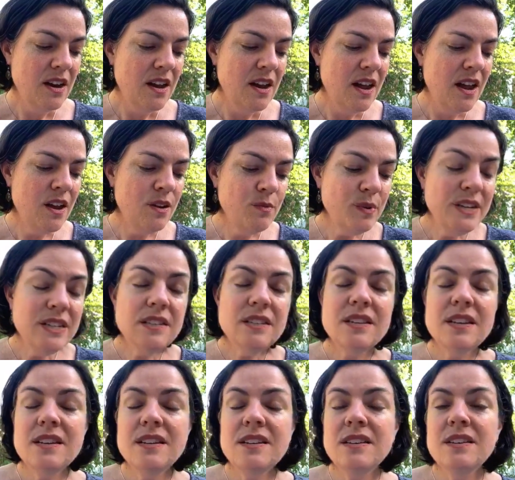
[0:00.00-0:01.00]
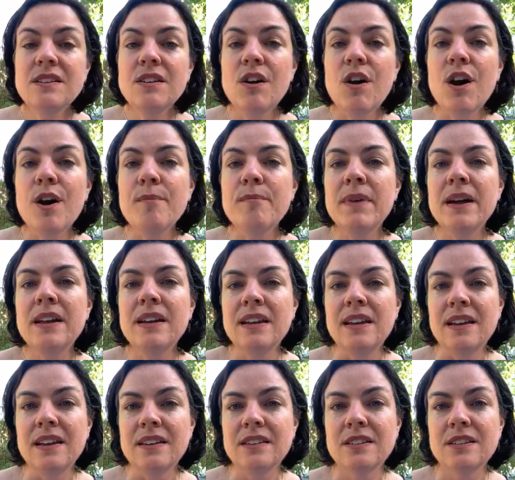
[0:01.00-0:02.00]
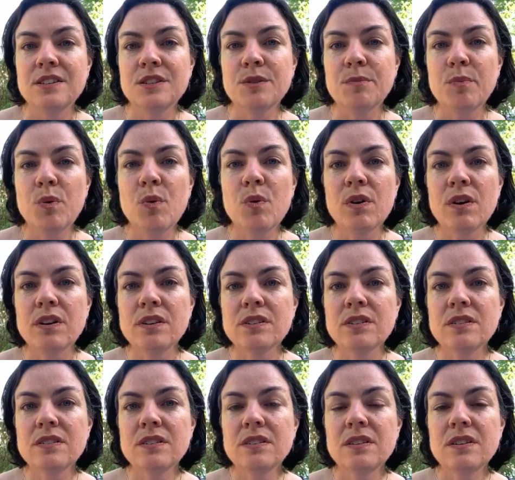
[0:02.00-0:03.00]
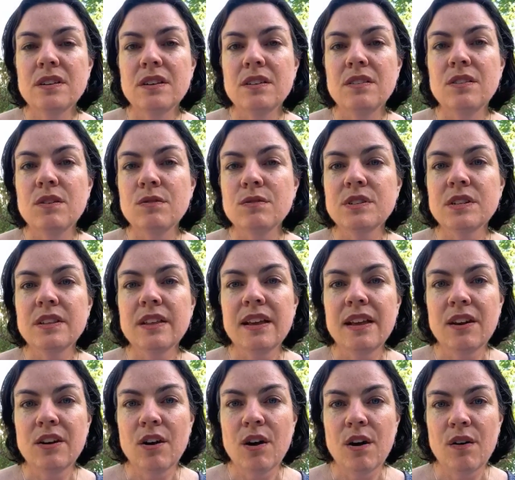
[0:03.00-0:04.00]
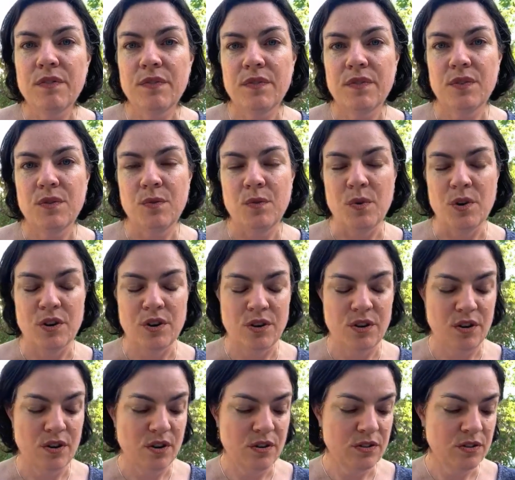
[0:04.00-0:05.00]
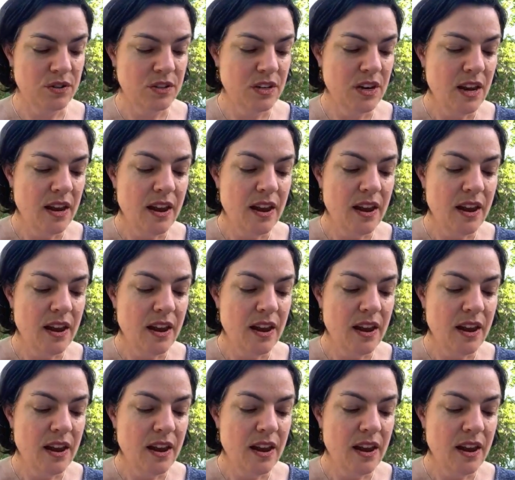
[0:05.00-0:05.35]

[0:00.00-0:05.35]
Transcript: And we send our money to support those laid off workers.